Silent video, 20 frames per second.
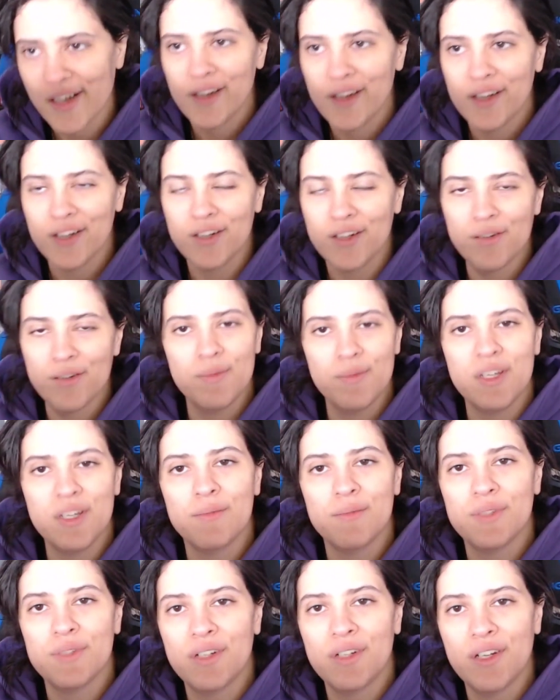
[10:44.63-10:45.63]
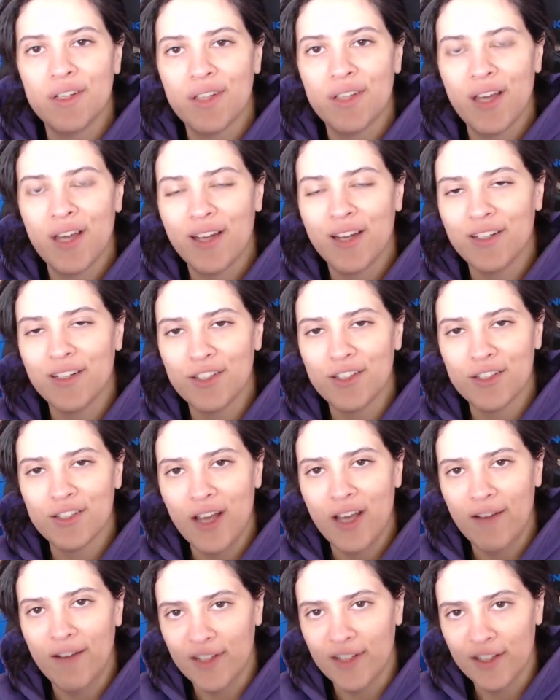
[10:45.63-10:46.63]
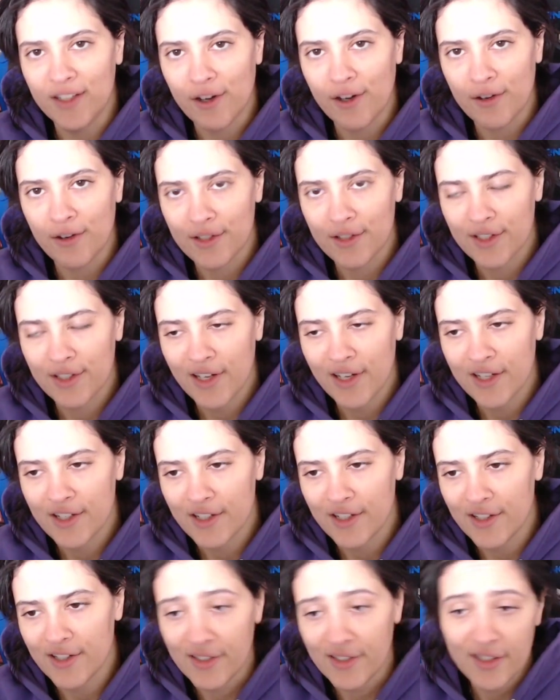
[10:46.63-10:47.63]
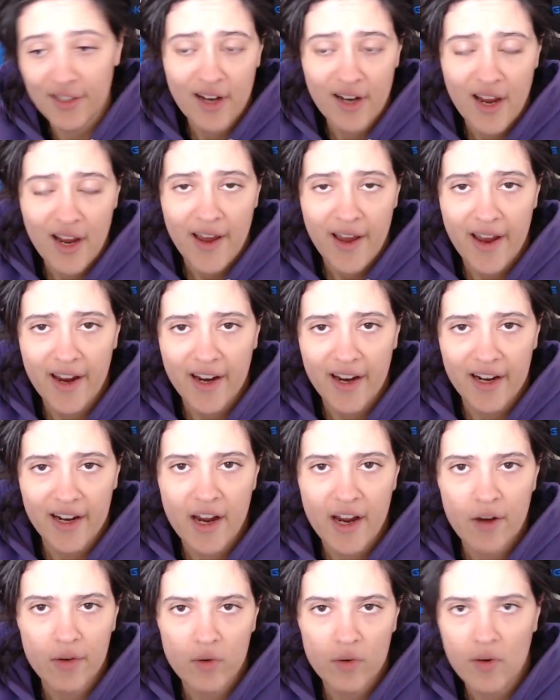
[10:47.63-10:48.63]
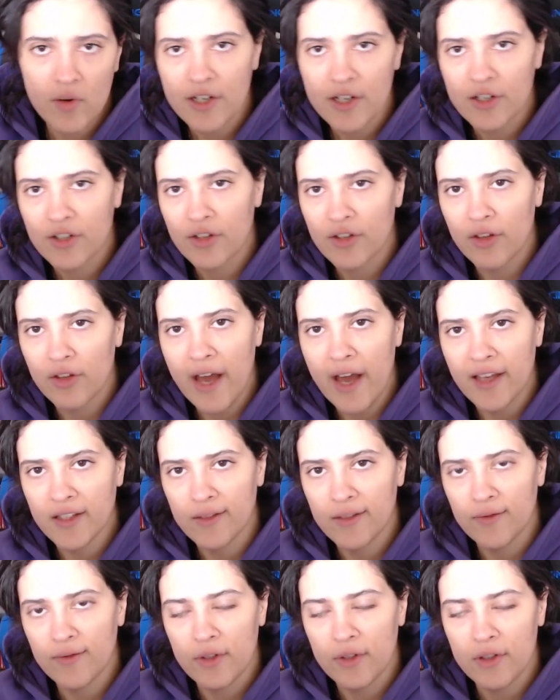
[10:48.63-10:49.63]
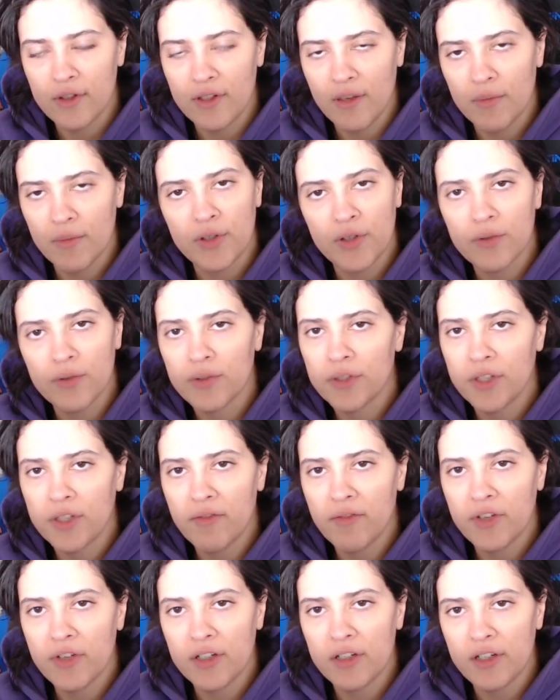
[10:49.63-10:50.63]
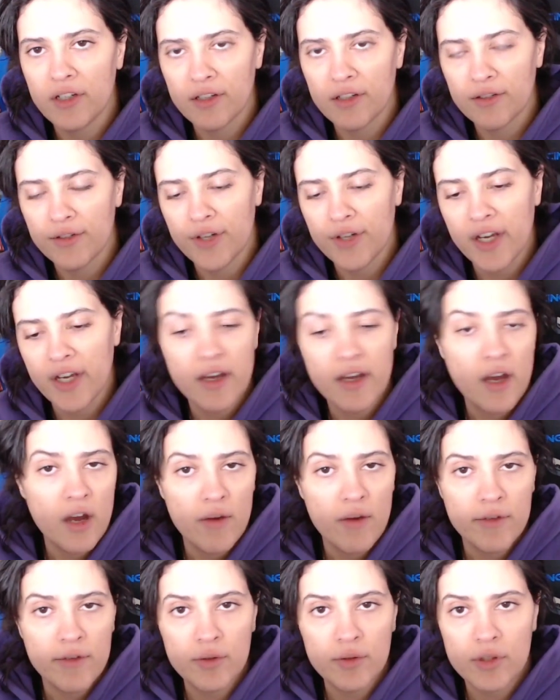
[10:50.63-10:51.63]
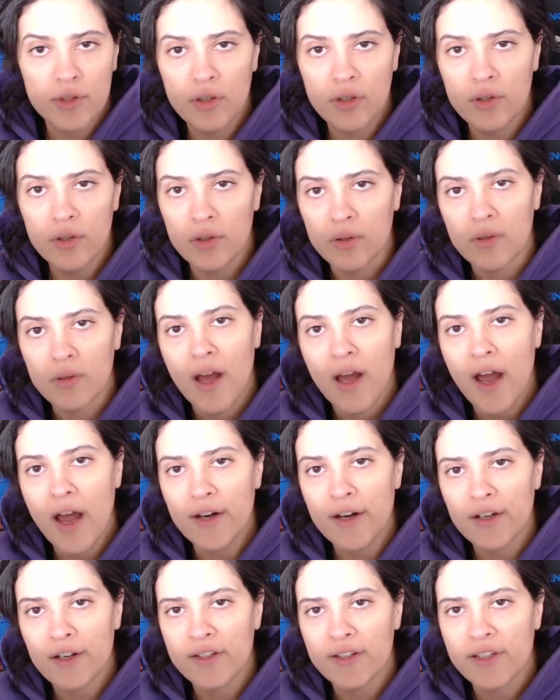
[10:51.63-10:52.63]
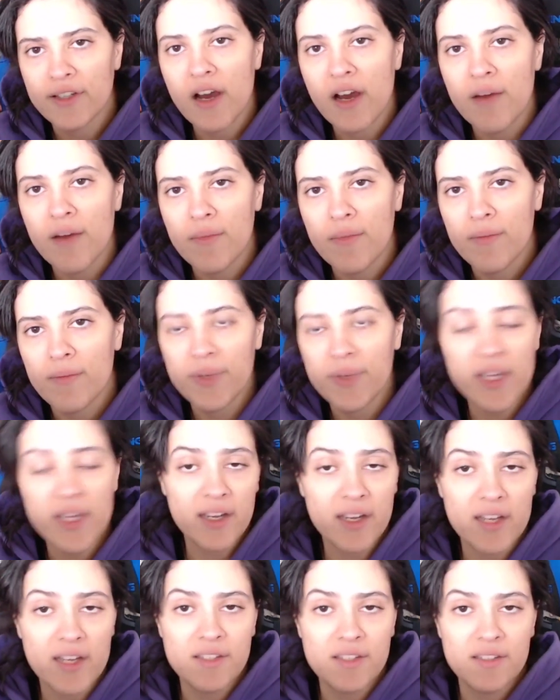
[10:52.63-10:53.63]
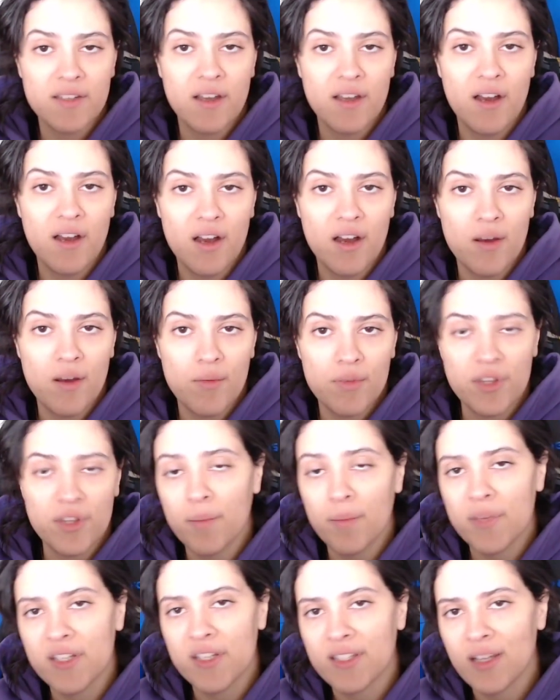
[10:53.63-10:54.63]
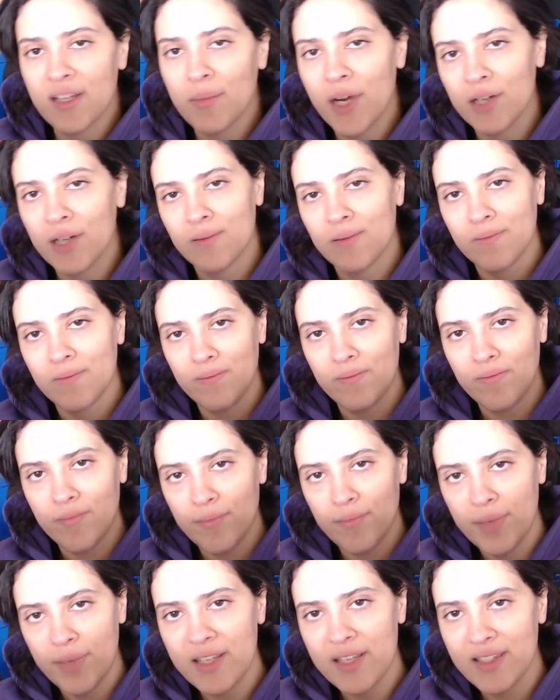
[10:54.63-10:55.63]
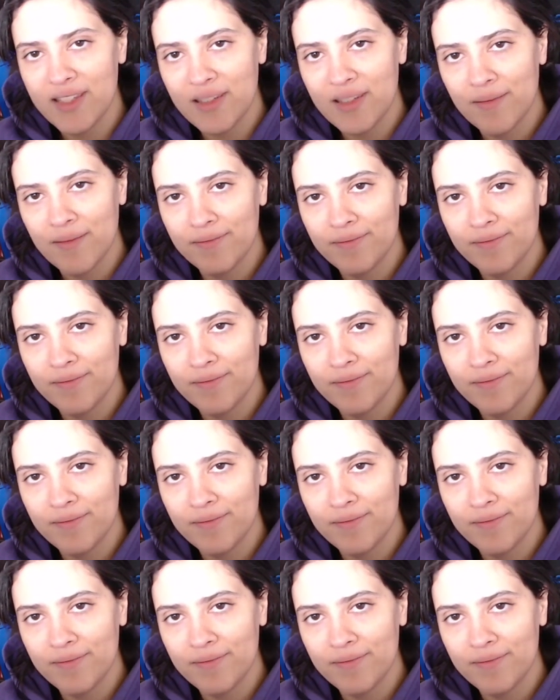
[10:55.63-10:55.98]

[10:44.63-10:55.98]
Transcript: memes and all that, and just having general discussions and hanging out. We watched The Last of Us episode 7 the other day, which was cool. I had a good time. But yeah, guys, with all that being said, I'm out. Peace.